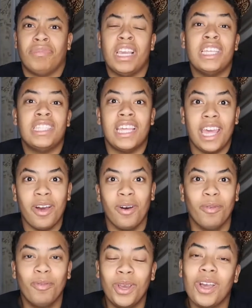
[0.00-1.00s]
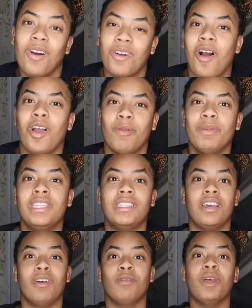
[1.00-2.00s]

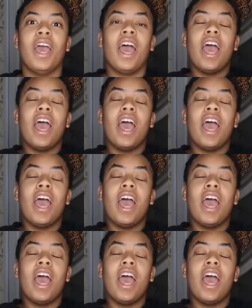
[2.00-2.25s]
Ezel.